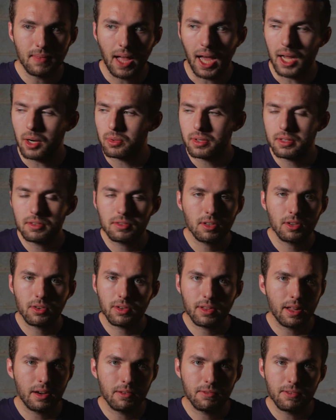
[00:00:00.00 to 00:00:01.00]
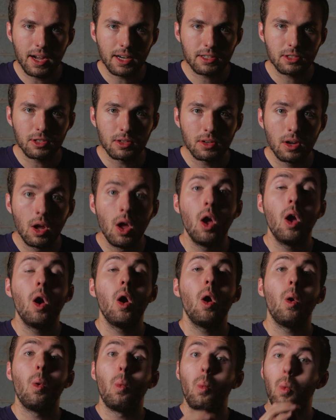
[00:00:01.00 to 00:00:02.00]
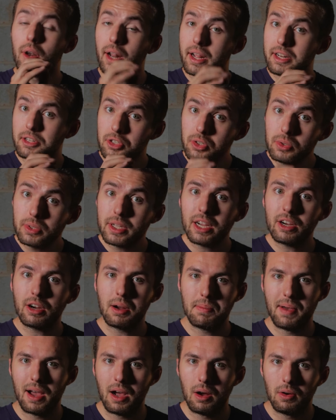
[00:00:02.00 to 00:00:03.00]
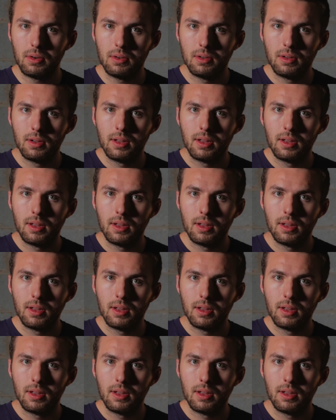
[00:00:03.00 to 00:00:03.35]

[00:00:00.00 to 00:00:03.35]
I don't consider that a factor. What I do care about